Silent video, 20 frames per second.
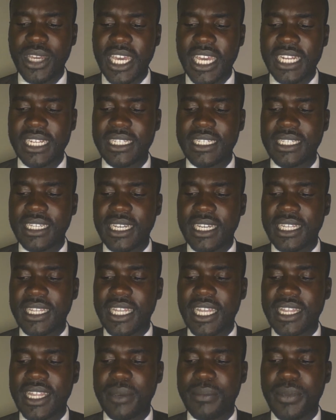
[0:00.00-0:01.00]
held
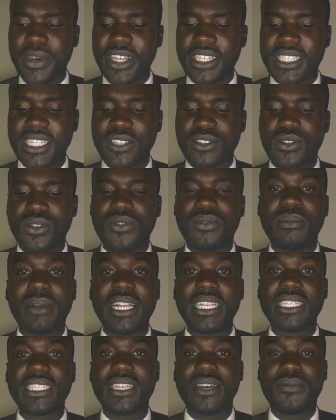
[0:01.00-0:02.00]
that the presence of
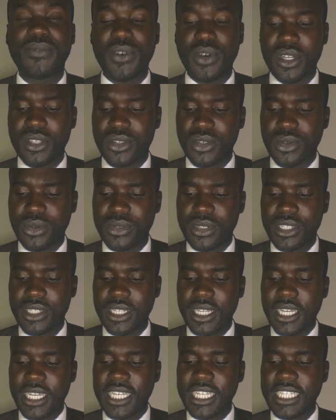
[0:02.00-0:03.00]
malice aforethought
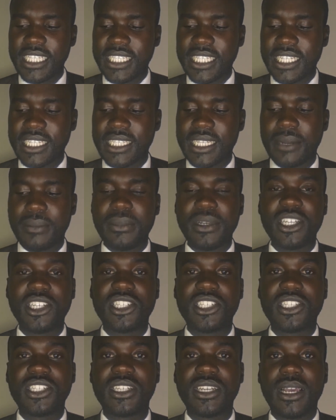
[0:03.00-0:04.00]
is
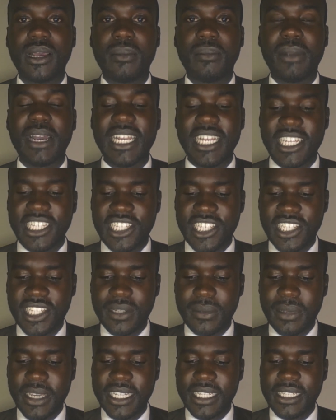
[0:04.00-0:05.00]
established by
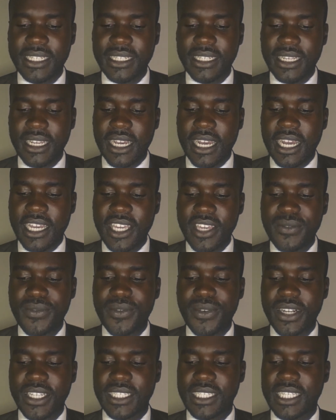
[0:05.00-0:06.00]
legitimate
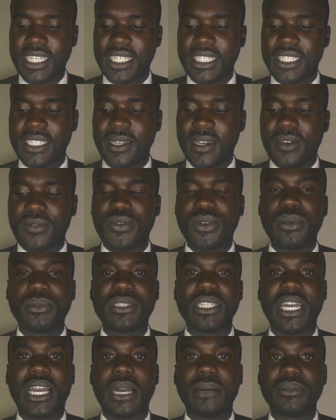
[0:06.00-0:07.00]
inferences from
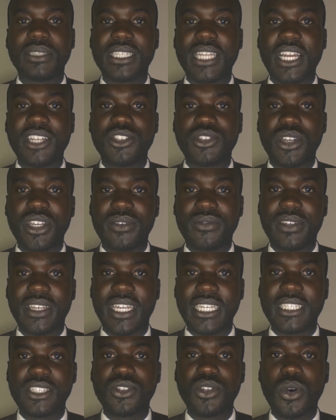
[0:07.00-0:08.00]
circumstantial
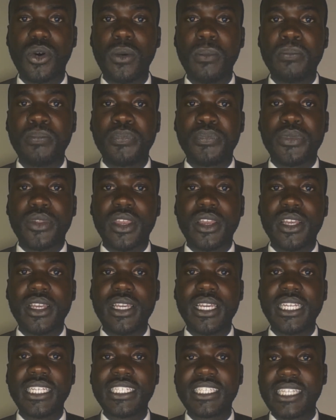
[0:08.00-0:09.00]
evidence. So
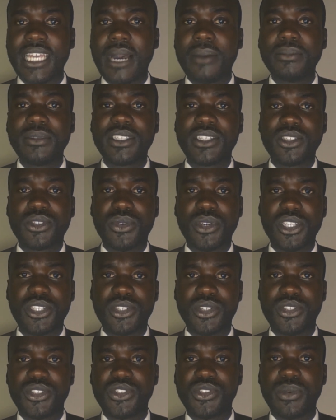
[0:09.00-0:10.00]
in some
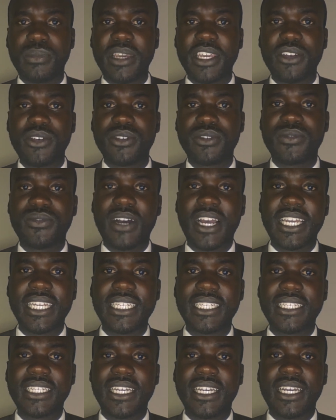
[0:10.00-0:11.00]
situations, you may not
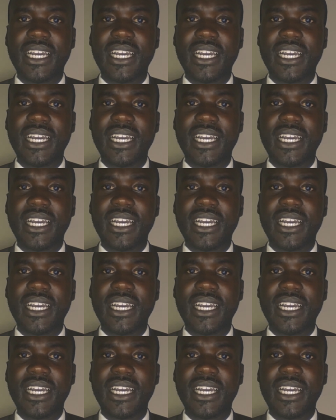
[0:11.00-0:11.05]
find